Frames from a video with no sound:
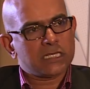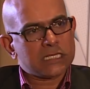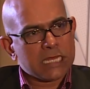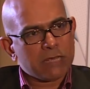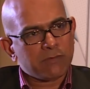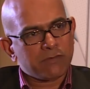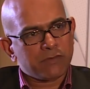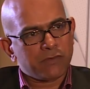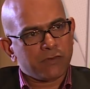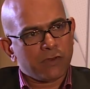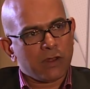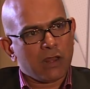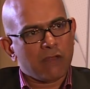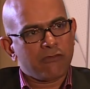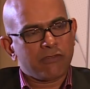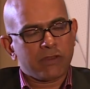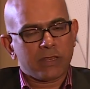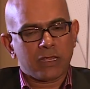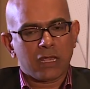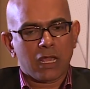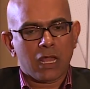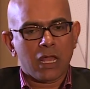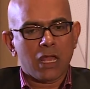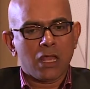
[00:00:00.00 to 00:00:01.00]
steps for
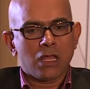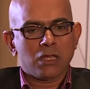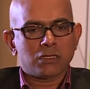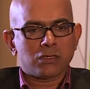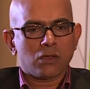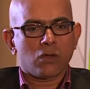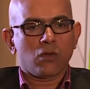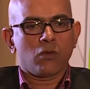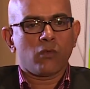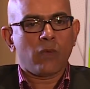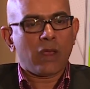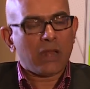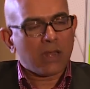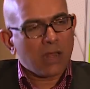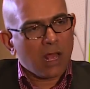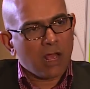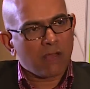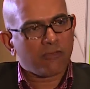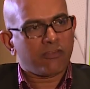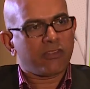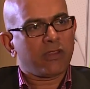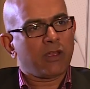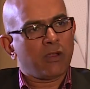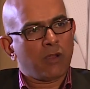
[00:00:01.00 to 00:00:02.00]
Africa. So when
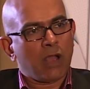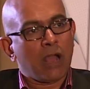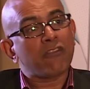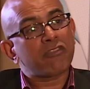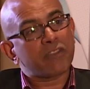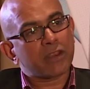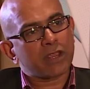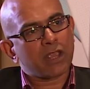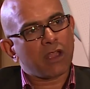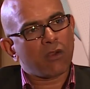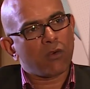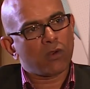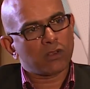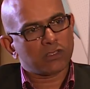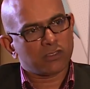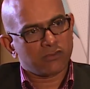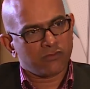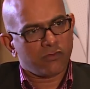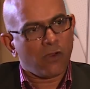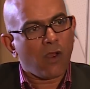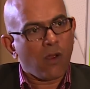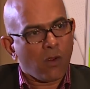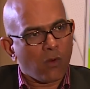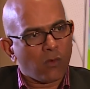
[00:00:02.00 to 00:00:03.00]
Africa was
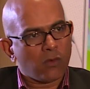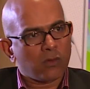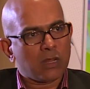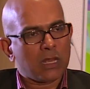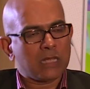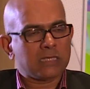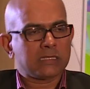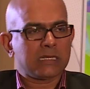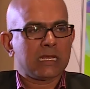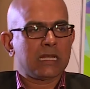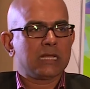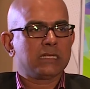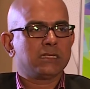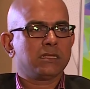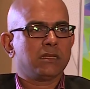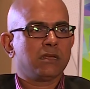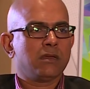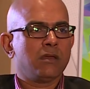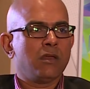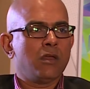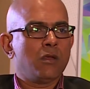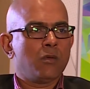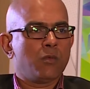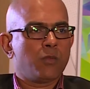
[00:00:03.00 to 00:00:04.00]
found as
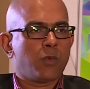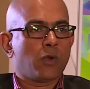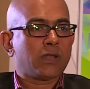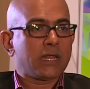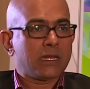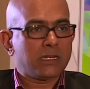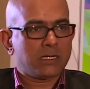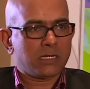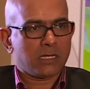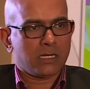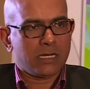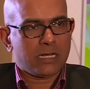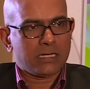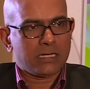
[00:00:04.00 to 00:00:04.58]
a potential